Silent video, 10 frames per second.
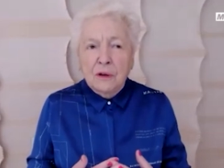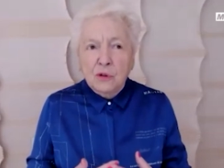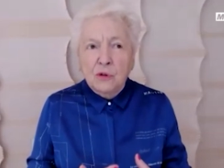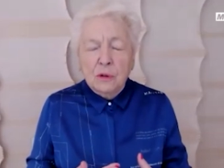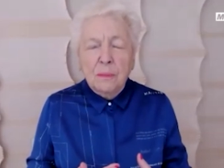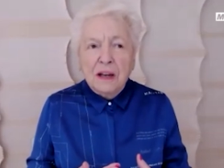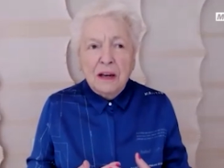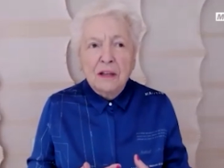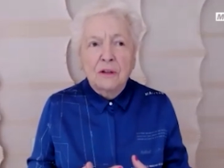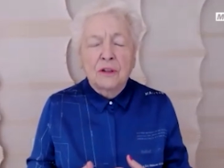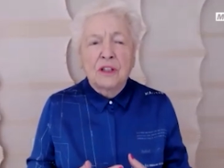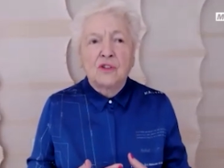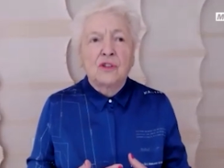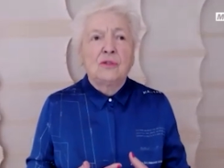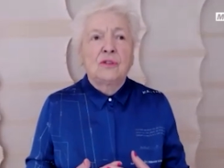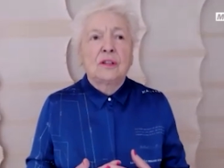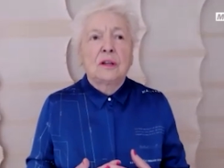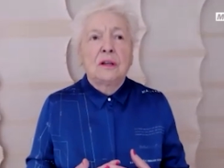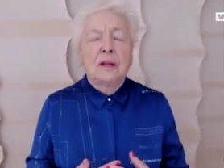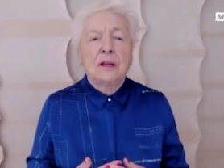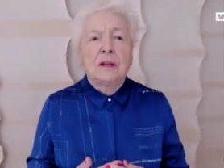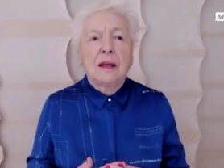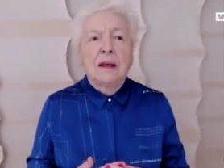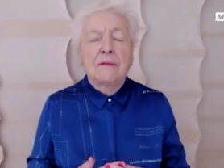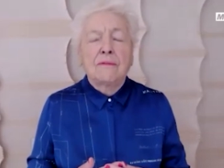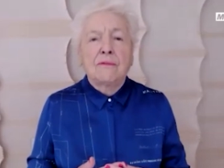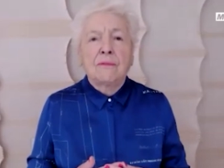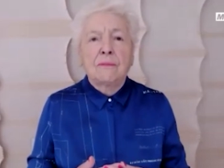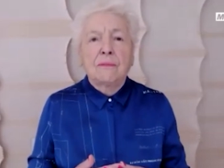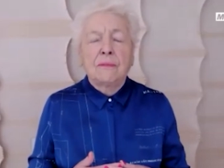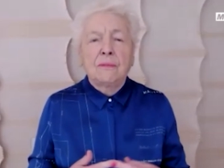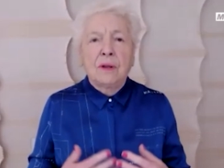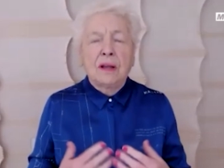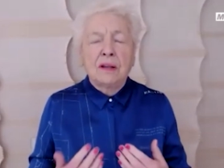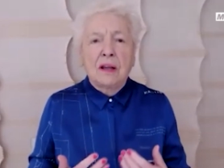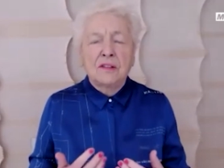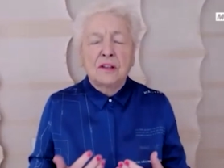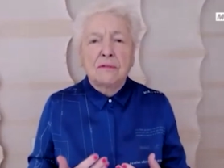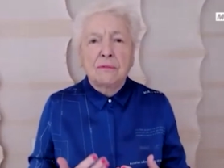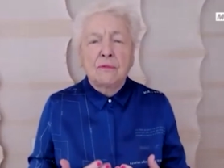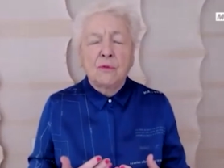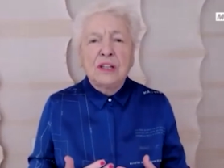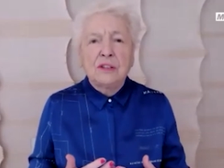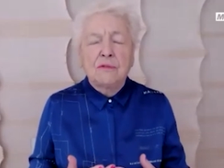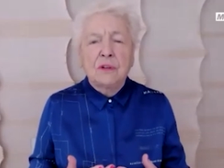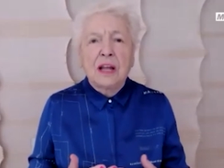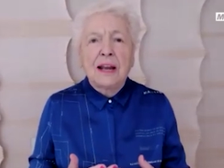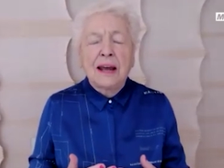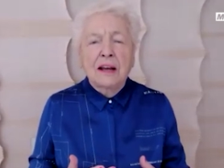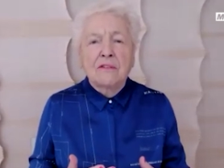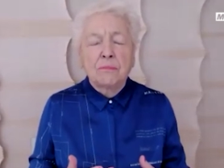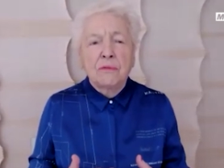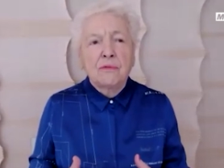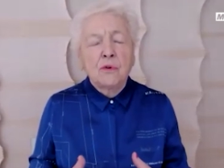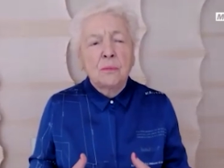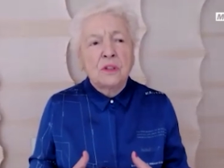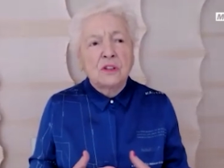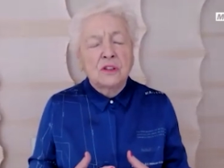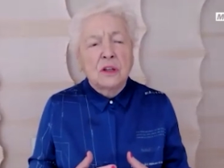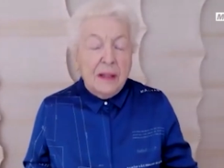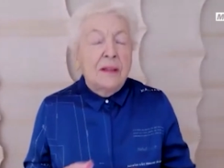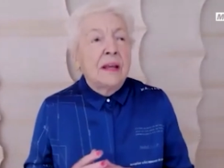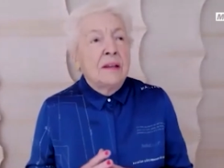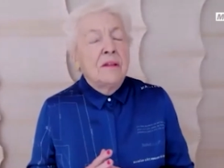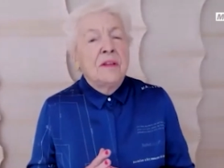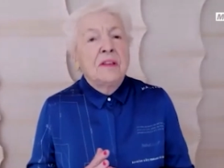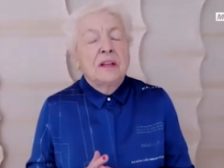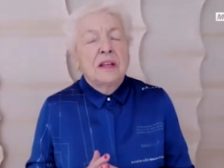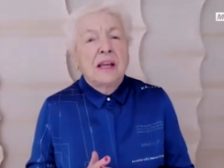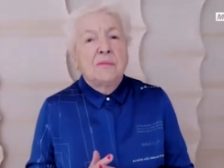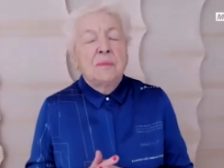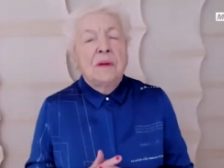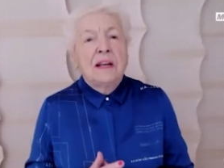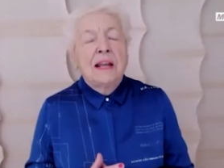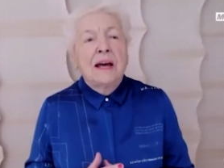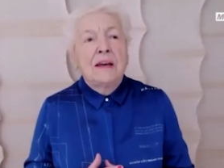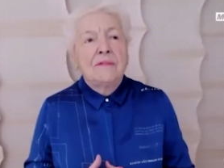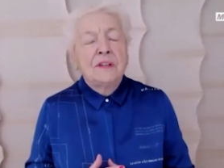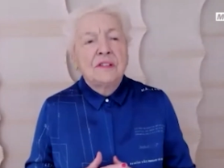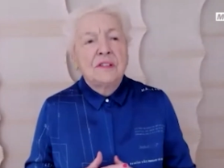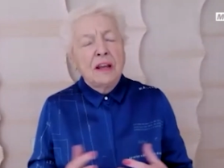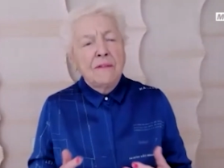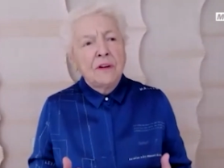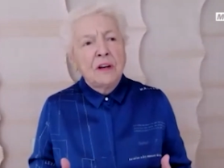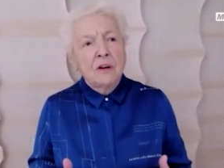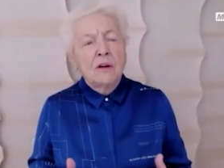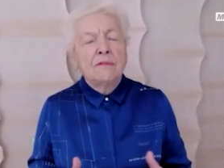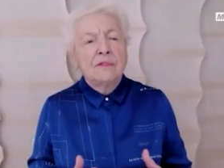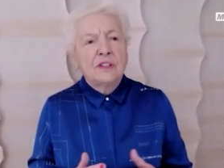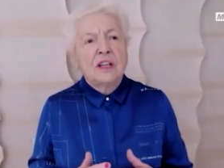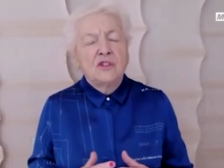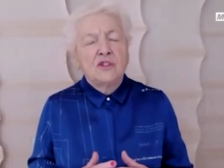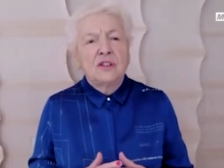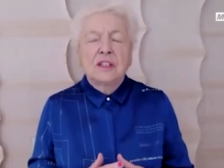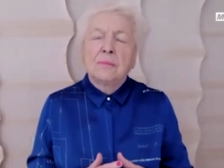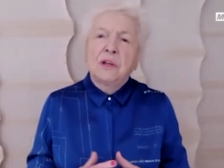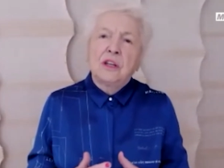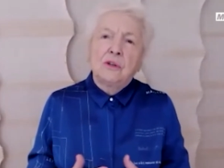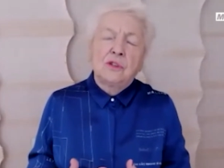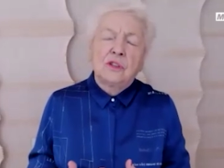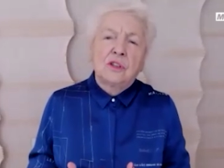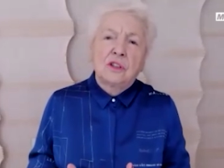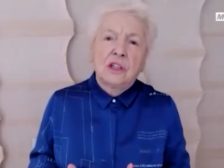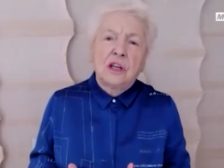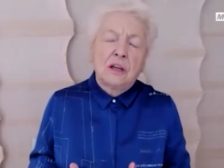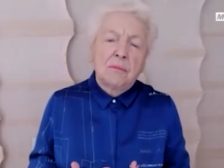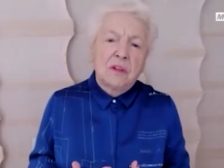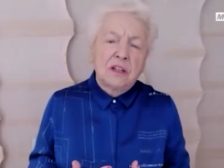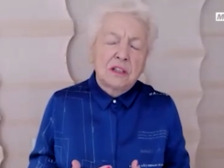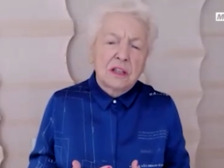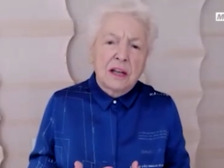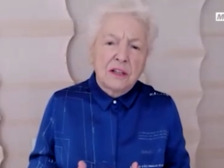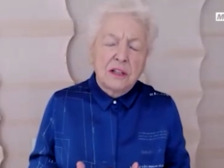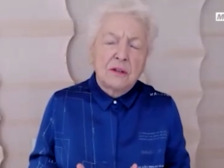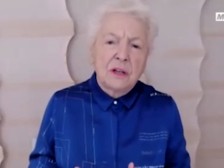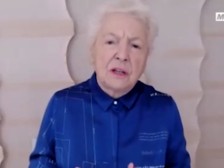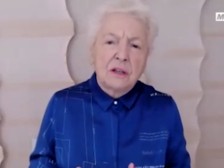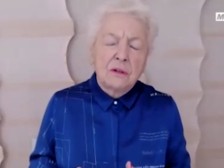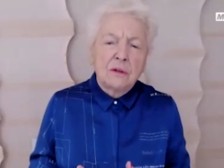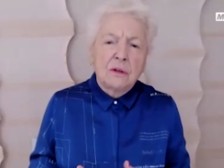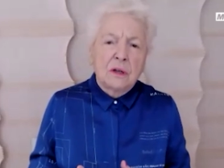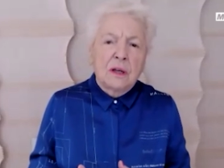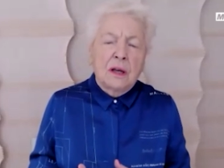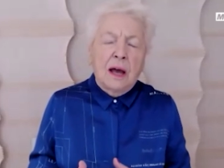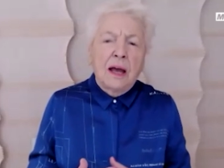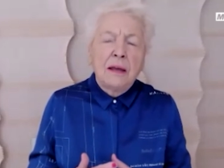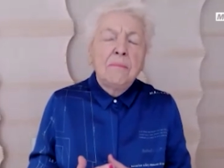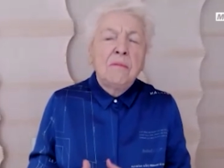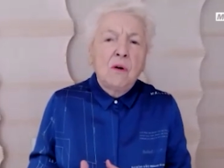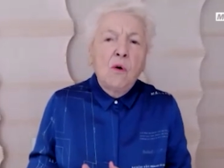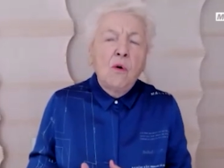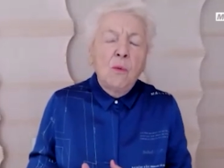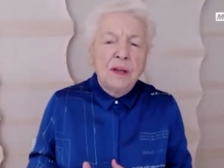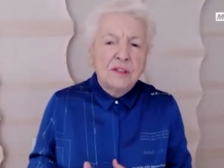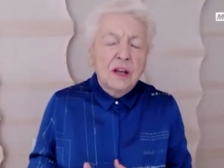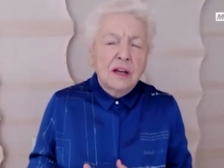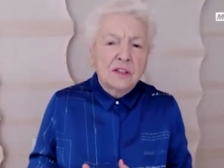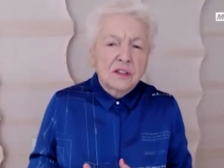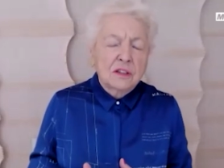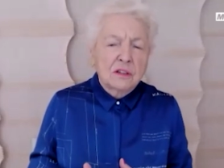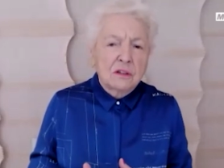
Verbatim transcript: talk about health issues in, in their uh, as a reason for their lack of performance. The other thing that keeps me alive is that if in a conversation somebody uses a term that I don't know, I always ask,